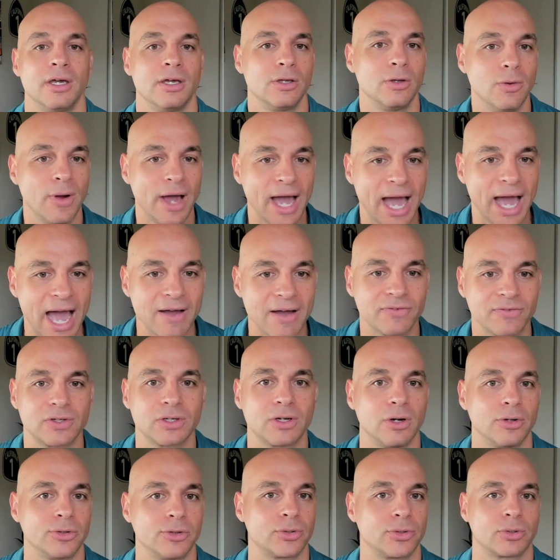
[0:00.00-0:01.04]
You have to
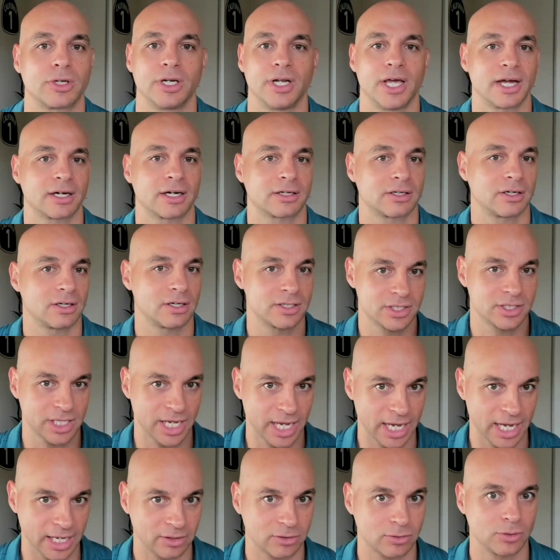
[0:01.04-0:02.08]
go through connectors
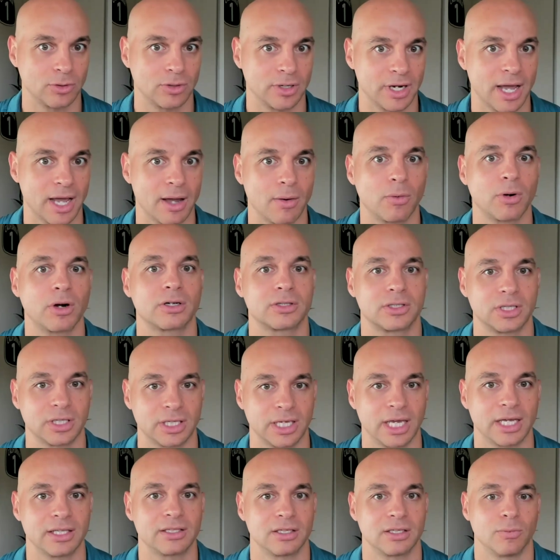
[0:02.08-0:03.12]
and through your network to
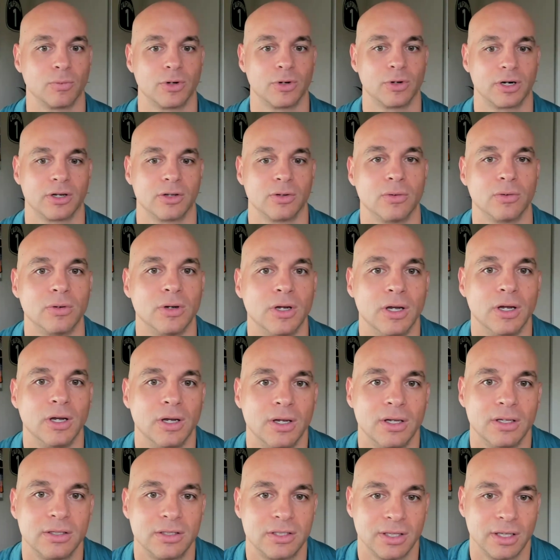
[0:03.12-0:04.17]
get to where you
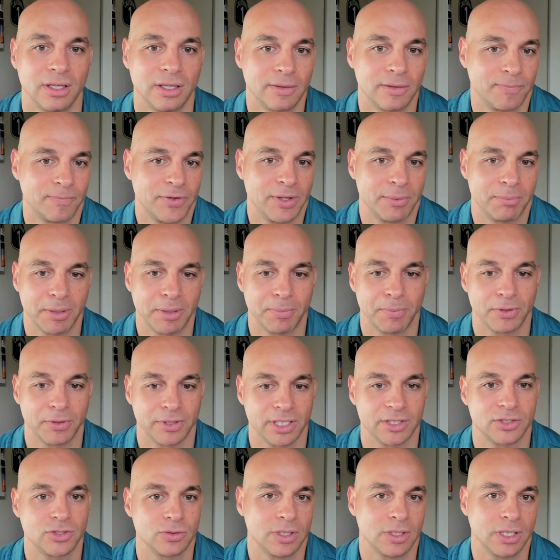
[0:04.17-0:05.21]
to the people
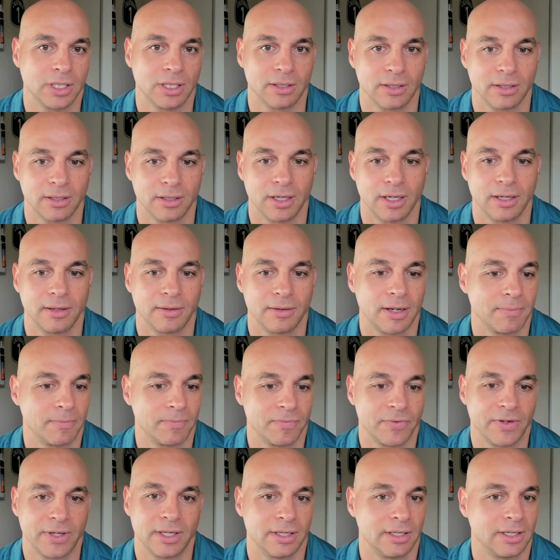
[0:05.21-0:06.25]
that you need.
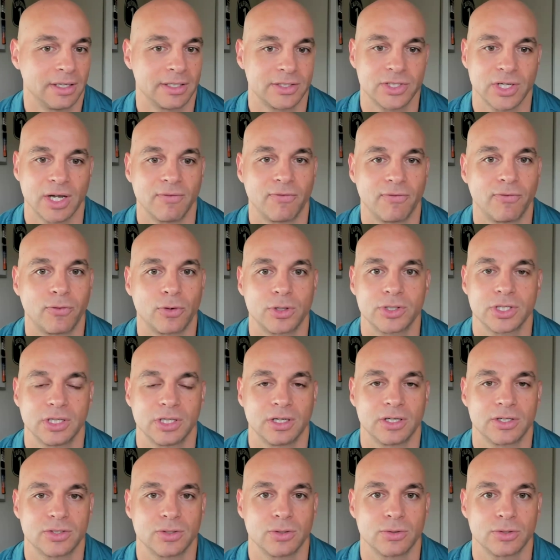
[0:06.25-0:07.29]
And there's
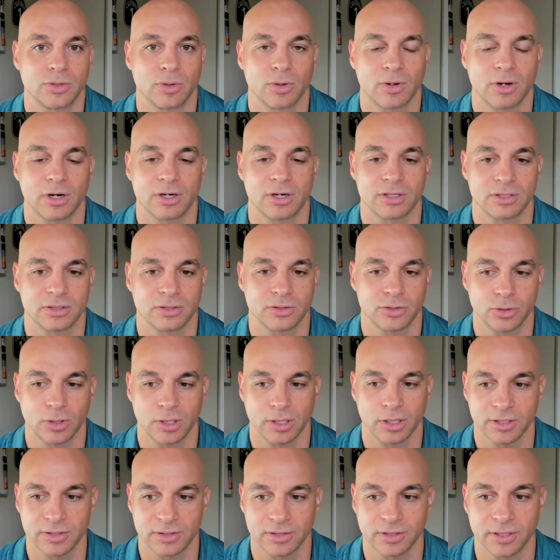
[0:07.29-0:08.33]
unfortunately there's no
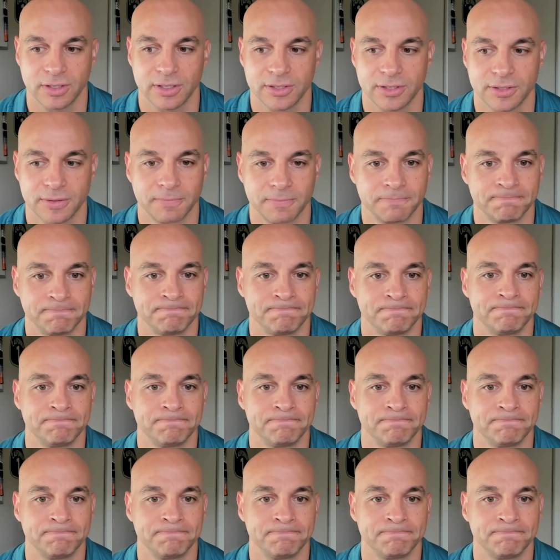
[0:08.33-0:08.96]
shortcuts to this.